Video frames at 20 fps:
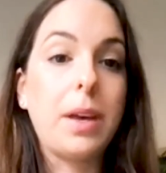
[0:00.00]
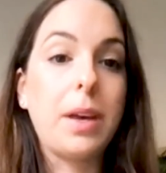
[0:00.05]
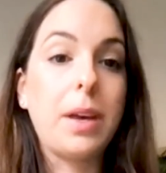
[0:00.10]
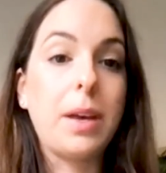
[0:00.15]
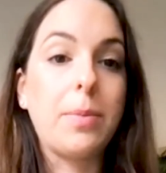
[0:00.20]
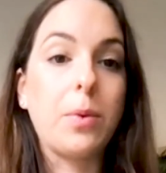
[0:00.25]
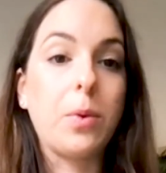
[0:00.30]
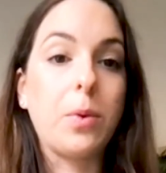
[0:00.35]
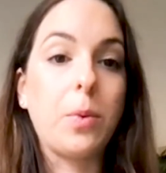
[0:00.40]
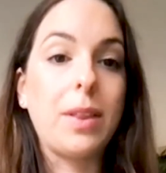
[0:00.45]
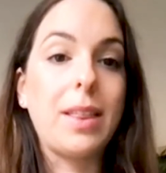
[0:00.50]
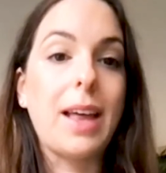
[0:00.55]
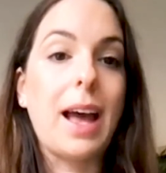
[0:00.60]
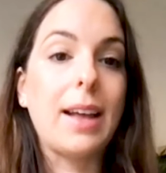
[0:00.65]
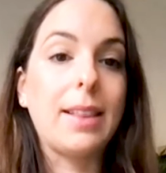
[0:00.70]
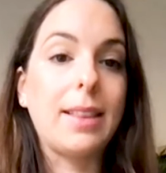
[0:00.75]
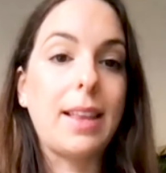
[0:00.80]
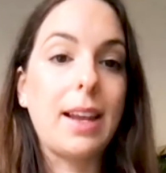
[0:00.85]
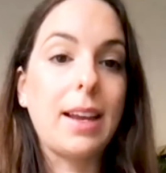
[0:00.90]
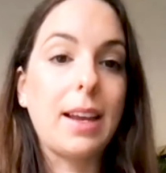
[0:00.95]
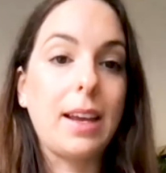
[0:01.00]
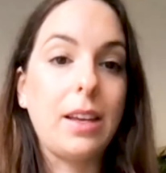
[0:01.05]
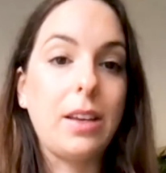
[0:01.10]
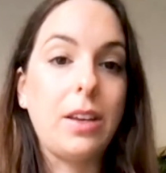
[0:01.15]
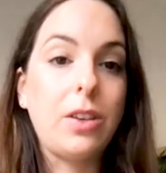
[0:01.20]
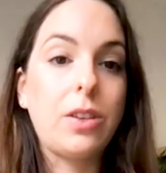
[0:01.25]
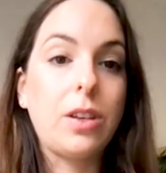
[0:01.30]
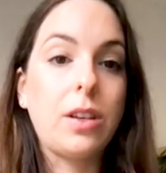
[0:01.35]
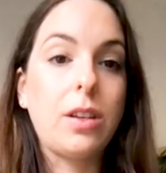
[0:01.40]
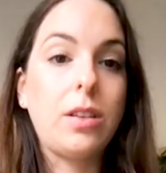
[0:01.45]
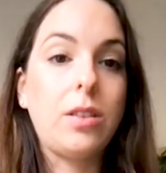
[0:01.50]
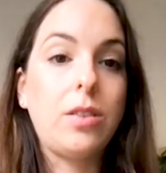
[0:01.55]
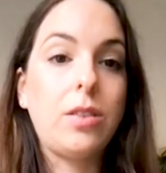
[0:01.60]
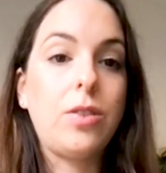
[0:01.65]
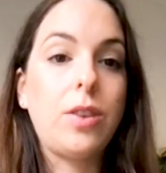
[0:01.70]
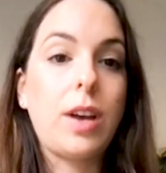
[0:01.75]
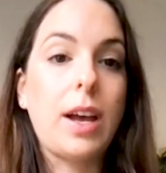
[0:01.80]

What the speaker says: So people without that condition,